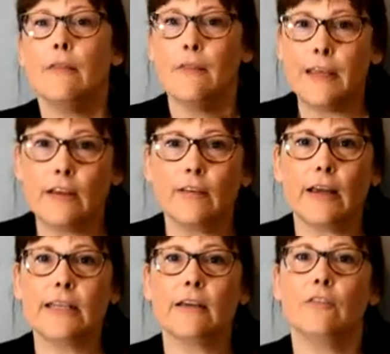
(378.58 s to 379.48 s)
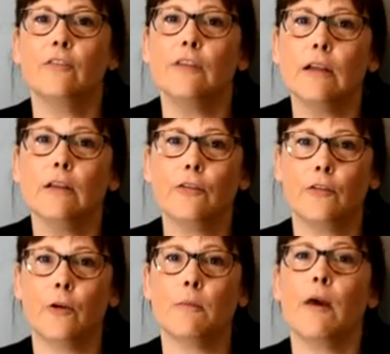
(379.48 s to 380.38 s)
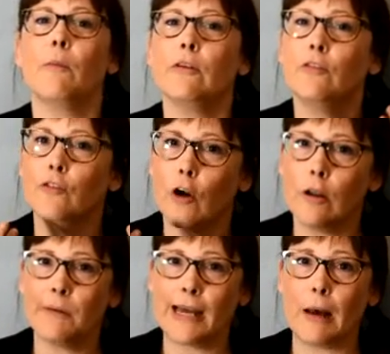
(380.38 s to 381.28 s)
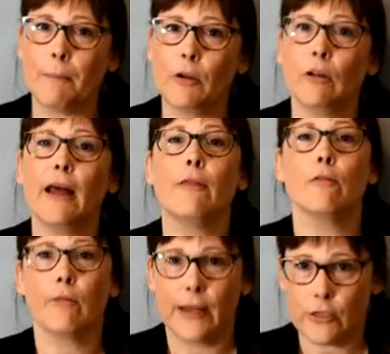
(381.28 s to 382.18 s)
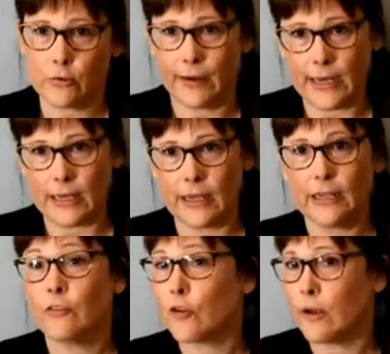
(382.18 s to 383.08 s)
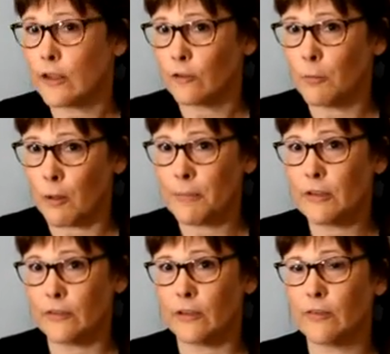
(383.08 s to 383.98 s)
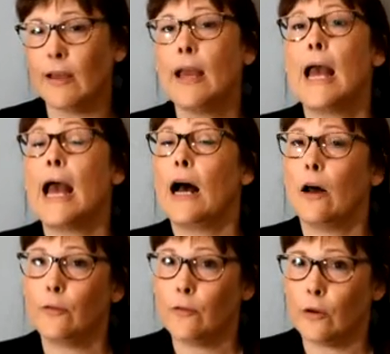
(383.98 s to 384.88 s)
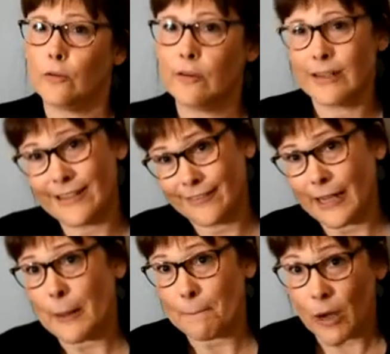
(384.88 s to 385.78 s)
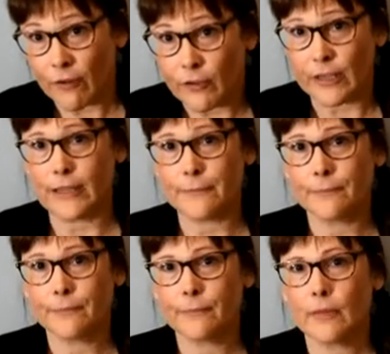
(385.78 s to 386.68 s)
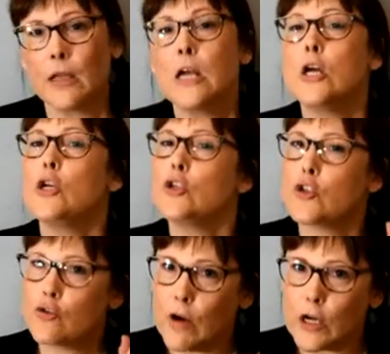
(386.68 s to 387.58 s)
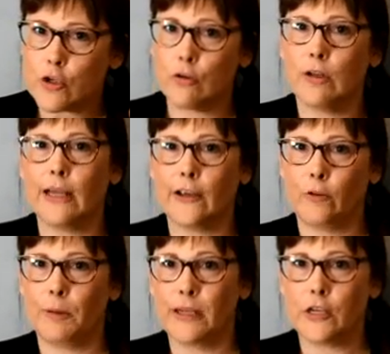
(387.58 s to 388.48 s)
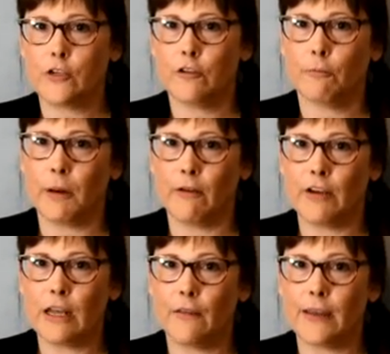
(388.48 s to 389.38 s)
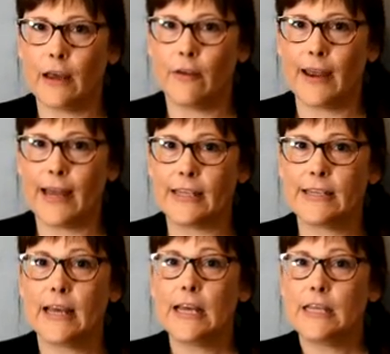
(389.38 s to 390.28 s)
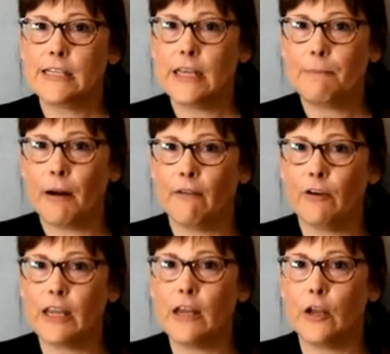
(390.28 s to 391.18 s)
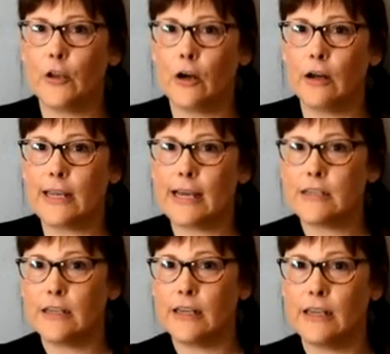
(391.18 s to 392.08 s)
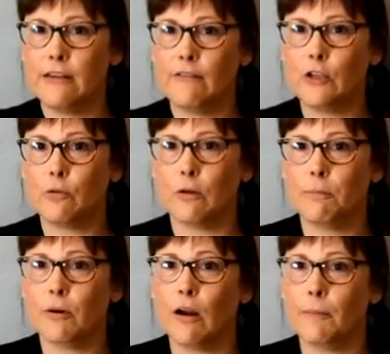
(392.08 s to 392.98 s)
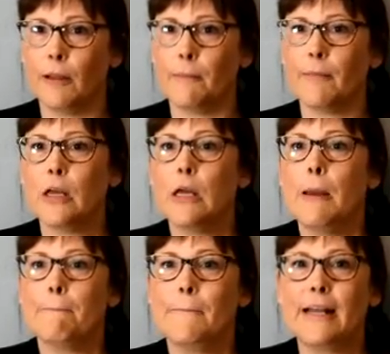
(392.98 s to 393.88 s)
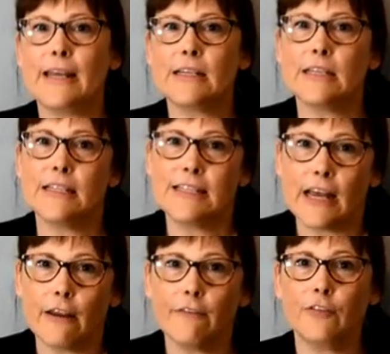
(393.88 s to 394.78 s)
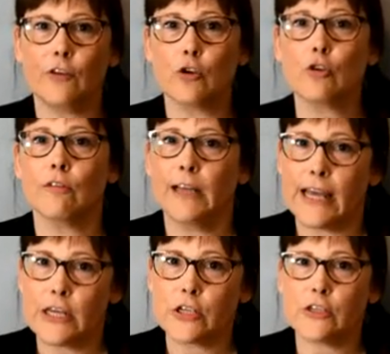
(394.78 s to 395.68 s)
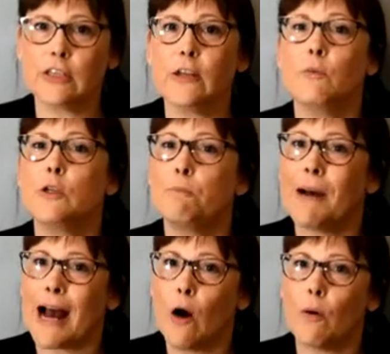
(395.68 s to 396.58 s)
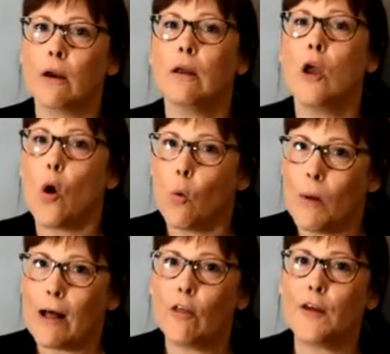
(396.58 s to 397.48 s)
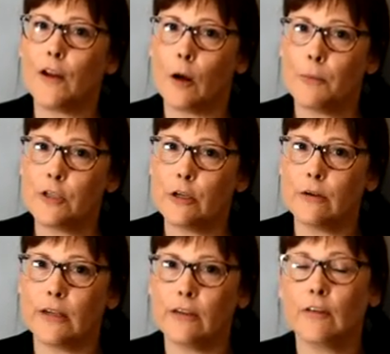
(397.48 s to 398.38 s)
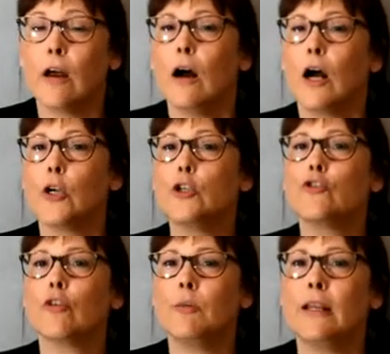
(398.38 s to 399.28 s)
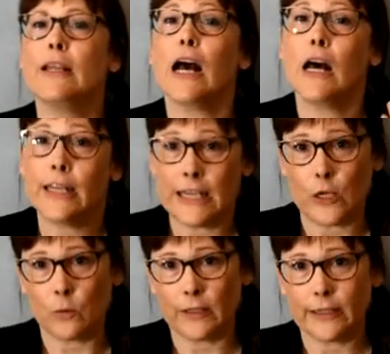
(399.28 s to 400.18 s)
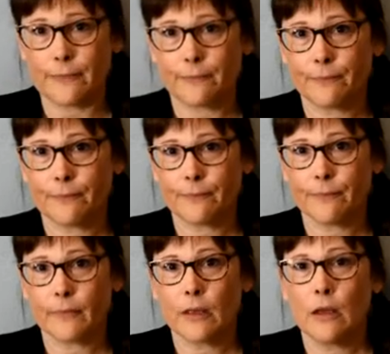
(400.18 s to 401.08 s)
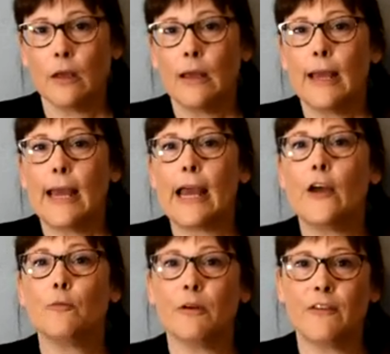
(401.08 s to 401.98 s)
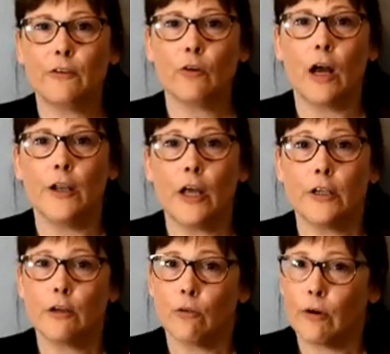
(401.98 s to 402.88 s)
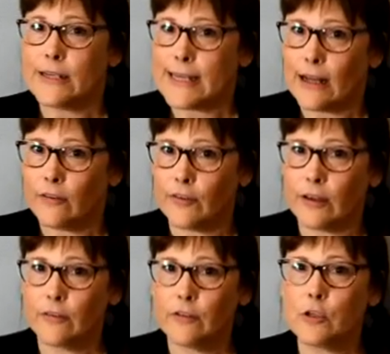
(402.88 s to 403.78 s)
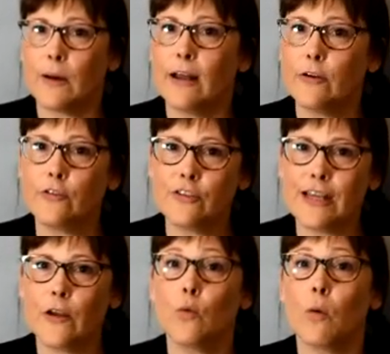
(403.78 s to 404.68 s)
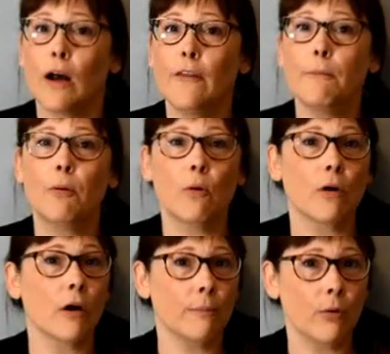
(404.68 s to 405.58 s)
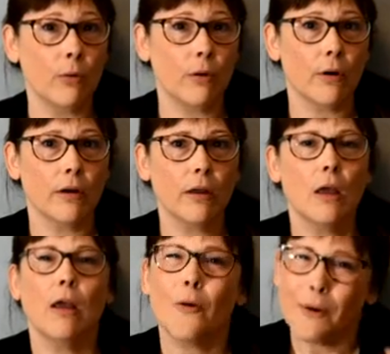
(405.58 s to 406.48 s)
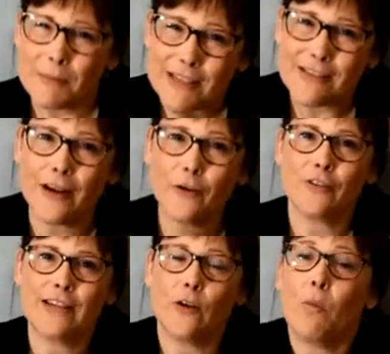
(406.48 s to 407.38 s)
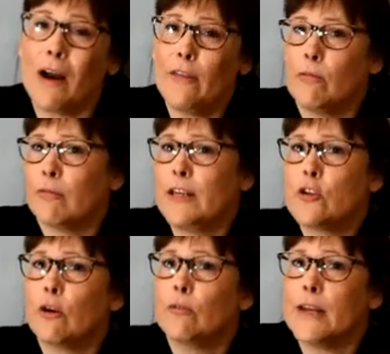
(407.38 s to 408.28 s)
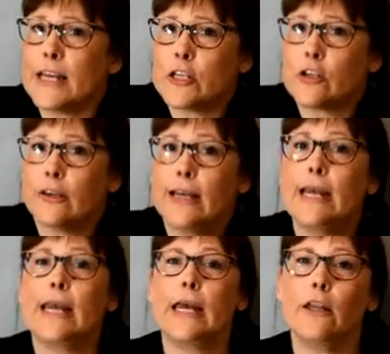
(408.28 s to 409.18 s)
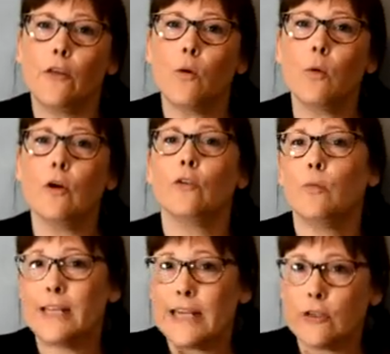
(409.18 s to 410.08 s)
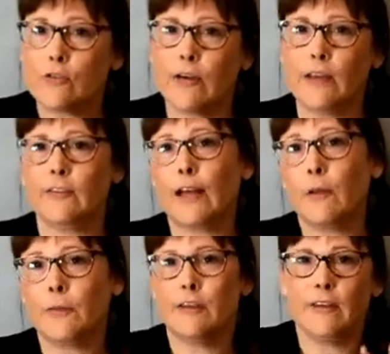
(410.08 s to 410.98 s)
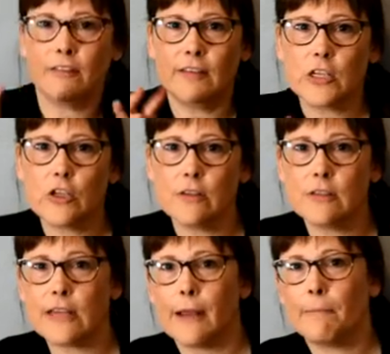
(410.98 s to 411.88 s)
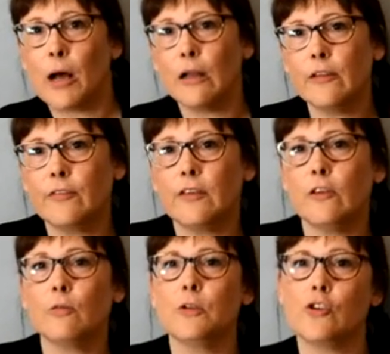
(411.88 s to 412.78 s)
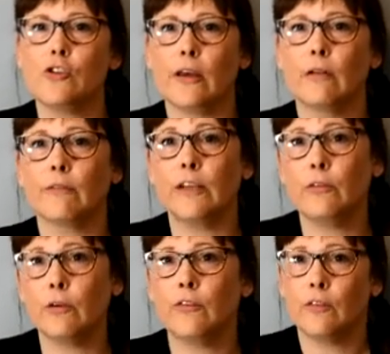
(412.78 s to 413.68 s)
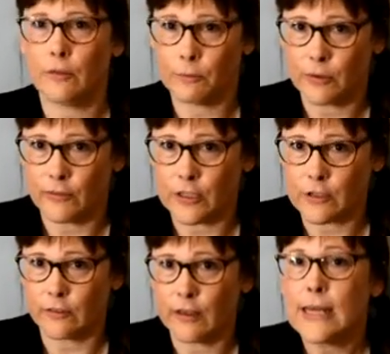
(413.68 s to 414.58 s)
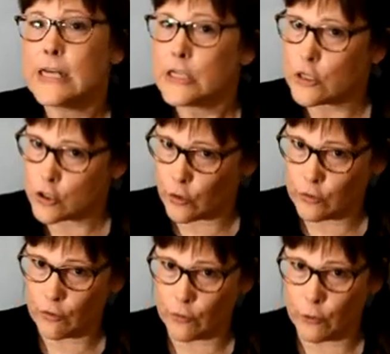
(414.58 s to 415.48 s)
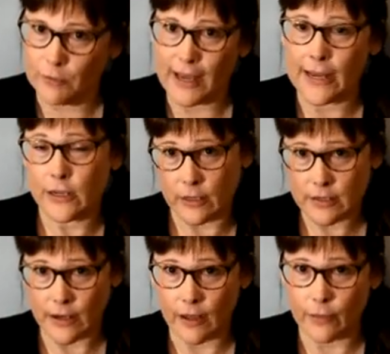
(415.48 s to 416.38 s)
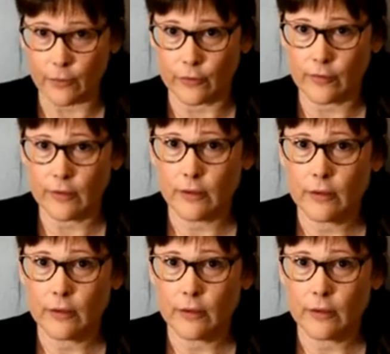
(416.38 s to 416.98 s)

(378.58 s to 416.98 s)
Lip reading: These ideas still assume that with startup capital and the right training in starting a small business, households can escape poverty. Structural explanations of poverty, on the other hand, see poverty not as an individual problem, but as a set of social relations in which power, wealth, and opportunities are distributed unequally. As Professor Ananya Roy tells us, to understand why the poor are poor, we must understand why the rich are rich. In other words, we need to trace out the decisions and policies which channel resources and privileges to certain groups and not to others.